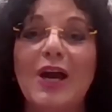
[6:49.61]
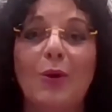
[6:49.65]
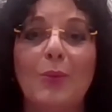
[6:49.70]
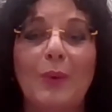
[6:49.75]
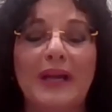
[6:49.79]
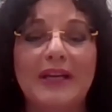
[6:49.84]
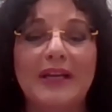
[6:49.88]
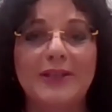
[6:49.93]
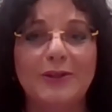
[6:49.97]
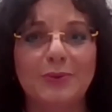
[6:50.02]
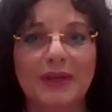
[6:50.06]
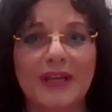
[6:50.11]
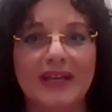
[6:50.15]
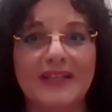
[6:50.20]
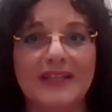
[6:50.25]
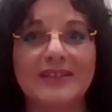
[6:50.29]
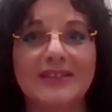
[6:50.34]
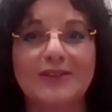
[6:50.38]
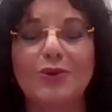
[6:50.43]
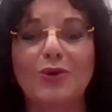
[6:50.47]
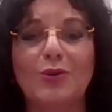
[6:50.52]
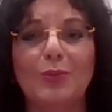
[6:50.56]
Well, you
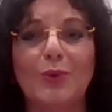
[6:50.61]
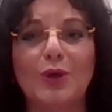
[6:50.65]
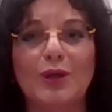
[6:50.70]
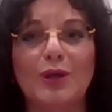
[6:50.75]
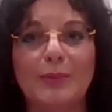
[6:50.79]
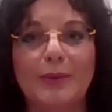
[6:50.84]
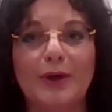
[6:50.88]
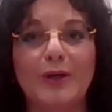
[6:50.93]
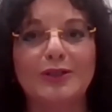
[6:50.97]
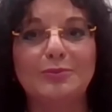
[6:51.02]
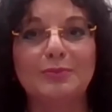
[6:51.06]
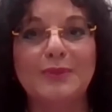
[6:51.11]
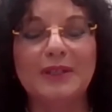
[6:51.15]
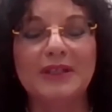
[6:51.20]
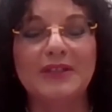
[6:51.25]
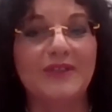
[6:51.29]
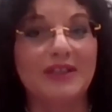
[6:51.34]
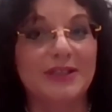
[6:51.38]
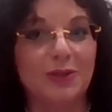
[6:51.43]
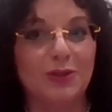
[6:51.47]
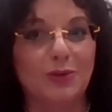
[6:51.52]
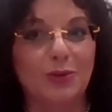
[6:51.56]
can know more about me
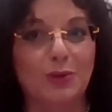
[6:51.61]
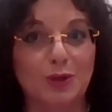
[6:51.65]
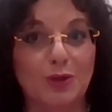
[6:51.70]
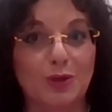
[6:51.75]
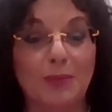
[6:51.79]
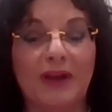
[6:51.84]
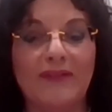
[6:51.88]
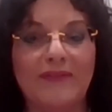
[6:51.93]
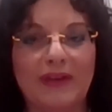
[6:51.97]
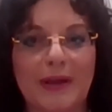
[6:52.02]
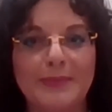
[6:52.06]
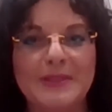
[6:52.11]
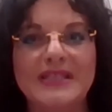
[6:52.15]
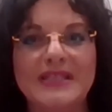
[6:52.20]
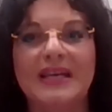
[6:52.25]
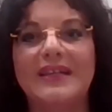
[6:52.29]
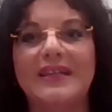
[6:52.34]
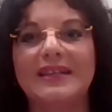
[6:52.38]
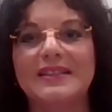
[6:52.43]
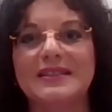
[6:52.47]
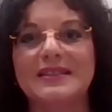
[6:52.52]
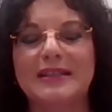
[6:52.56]
when you go to my
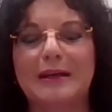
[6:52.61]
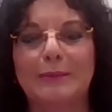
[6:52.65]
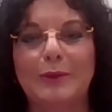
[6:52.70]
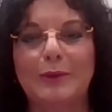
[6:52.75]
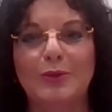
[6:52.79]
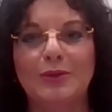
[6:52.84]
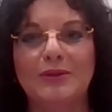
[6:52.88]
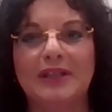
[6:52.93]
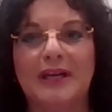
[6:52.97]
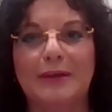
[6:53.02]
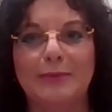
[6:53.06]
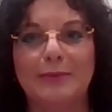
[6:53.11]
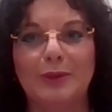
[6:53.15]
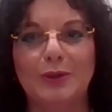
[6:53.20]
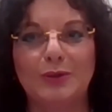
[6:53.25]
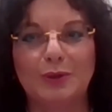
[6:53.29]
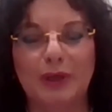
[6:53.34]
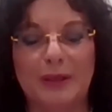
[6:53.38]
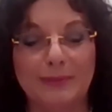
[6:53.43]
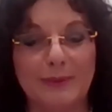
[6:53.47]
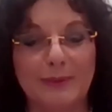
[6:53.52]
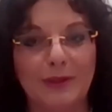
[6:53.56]
website,
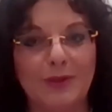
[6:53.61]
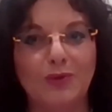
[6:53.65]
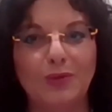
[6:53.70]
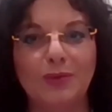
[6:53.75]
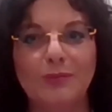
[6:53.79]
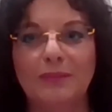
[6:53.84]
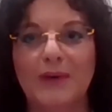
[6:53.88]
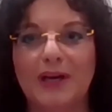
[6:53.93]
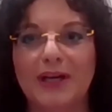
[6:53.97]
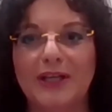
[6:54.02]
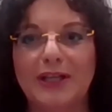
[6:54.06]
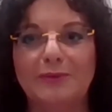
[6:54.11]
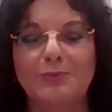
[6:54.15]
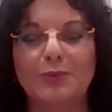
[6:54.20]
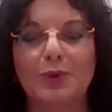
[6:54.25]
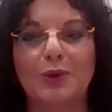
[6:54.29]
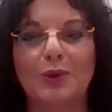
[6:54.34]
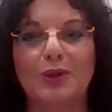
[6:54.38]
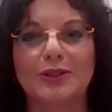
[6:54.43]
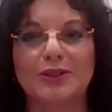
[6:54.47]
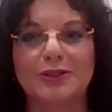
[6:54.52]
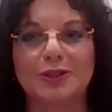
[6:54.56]

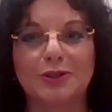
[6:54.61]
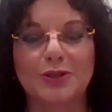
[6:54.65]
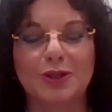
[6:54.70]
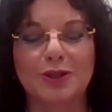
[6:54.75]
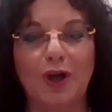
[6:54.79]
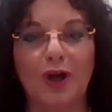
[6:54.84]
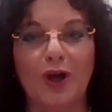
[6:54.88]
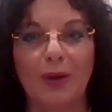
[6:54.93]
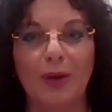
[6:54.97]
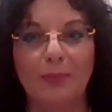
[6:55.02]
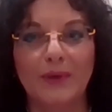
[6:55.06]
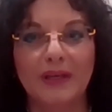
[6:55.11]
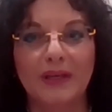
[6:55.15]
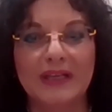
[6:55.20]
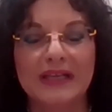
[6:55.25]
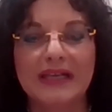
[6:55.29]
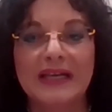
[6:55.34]
www.margitmuller.com.